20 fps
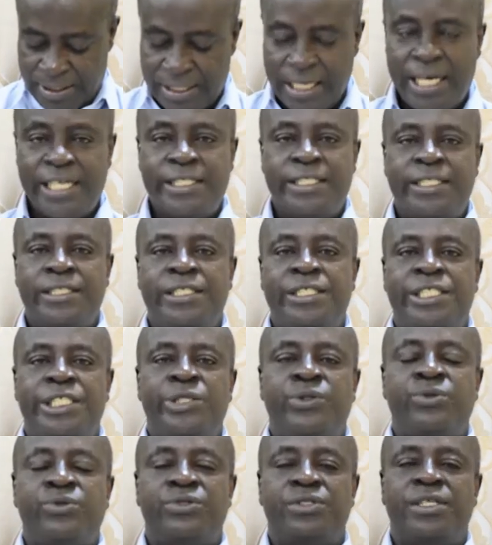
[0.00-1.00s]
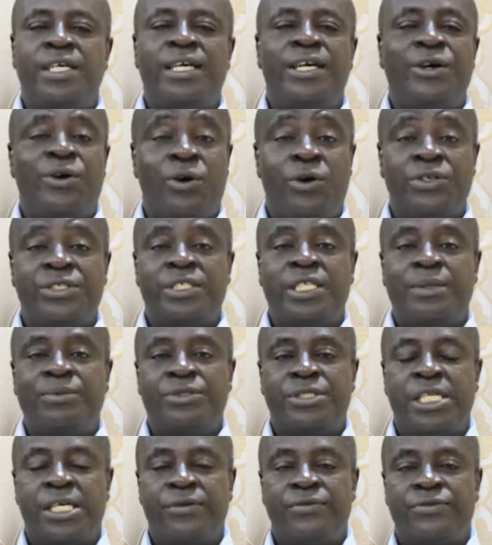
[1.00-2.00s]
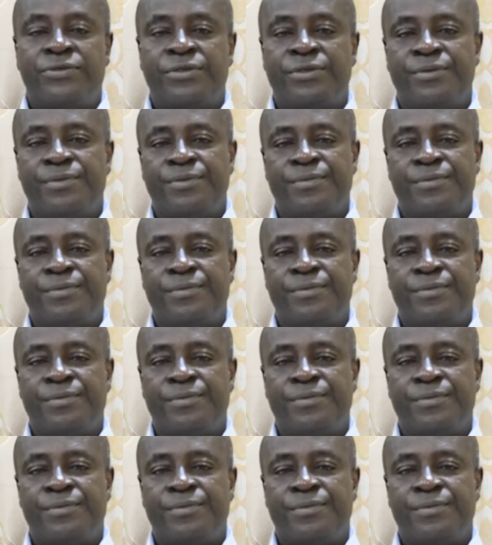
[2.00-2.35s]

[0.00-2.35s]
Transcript: and the Jews, they cursed themselves.